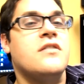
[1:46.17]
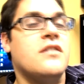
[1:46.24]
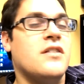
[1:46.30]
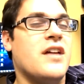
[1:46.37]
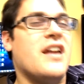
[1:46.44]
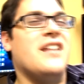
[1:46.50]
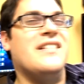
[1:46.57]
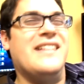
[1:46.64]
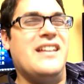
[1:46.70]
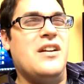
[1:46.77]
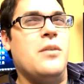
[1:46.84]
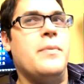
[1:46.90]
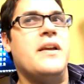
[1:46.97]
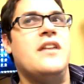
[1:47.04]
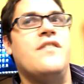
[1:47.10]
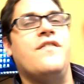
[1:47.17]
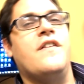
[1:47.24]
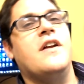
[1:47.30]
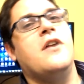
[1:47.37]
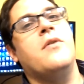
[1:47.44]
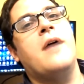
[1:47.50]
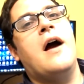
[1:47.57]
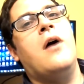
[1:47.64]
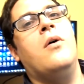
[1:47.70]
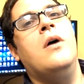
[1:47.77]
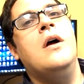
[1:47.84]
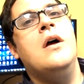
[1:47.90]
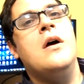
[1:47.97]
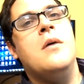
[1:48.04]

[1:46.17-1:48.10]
still got a little bit to figure out,